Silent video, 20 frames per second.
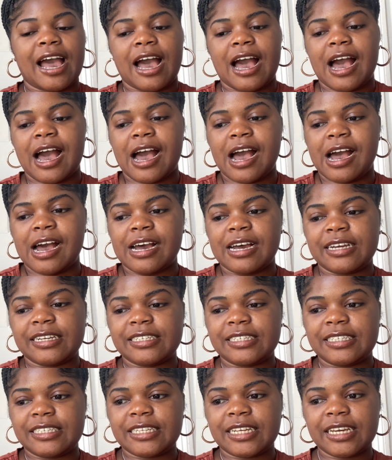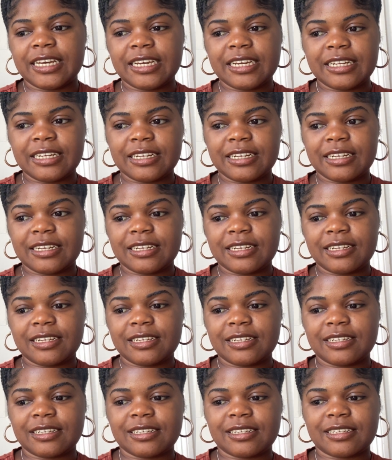Until
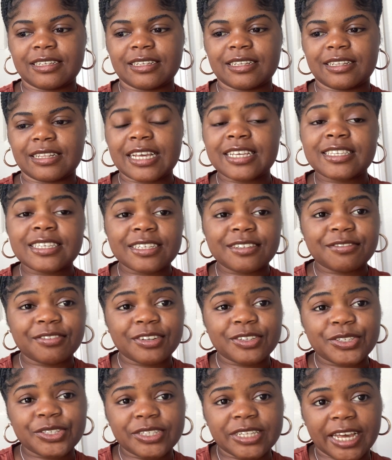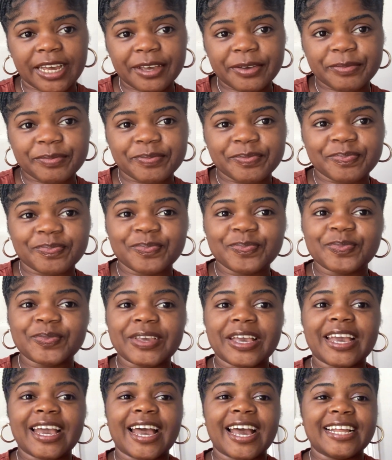that's it for today.
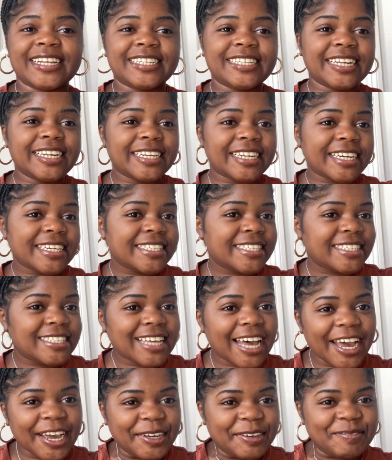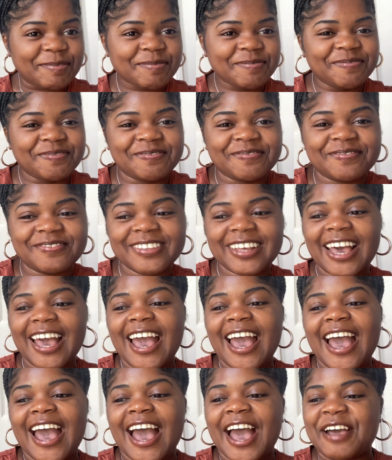Until next time,
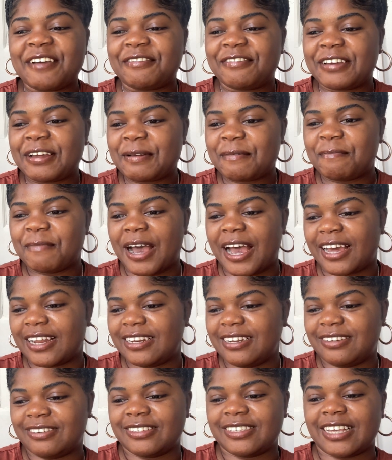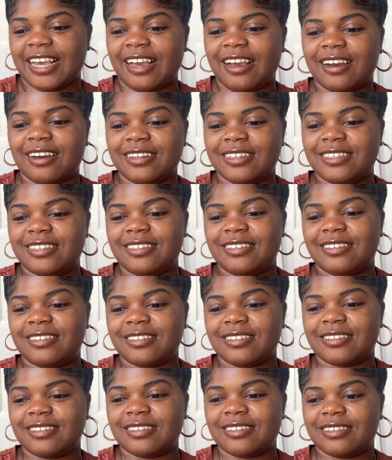I feel bad because I
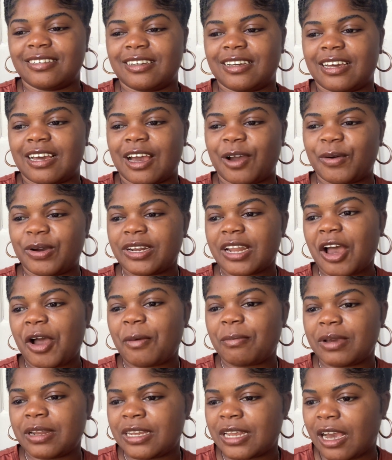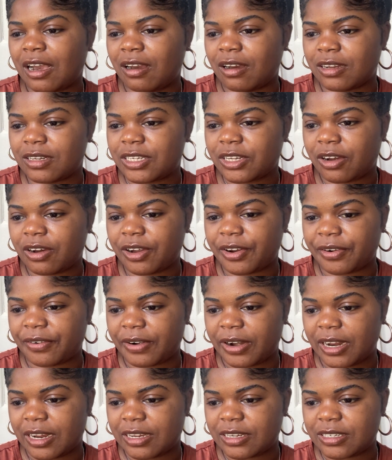wonder how many I got
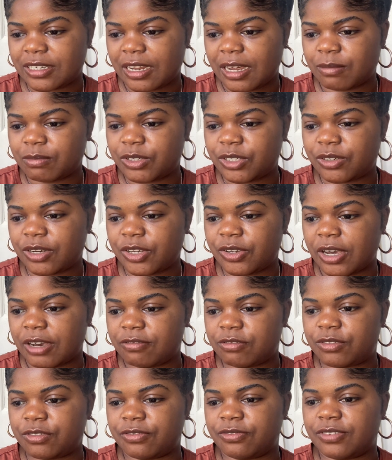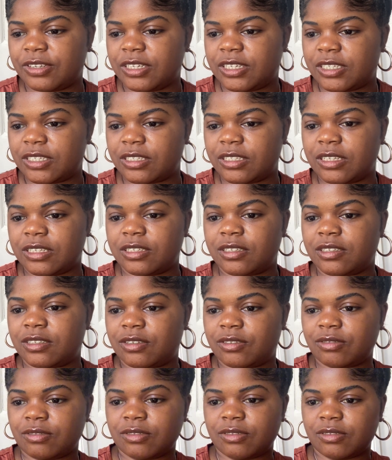correct. I'm sure you have to finish this
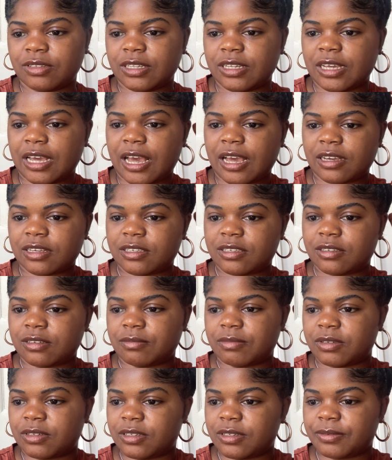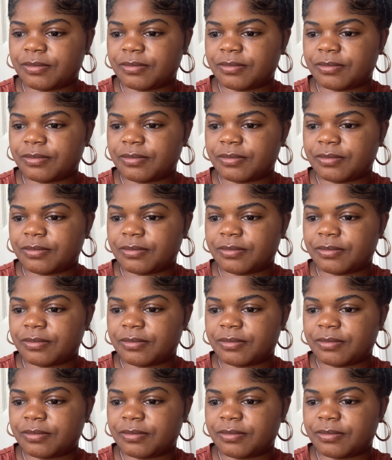to know the answer, but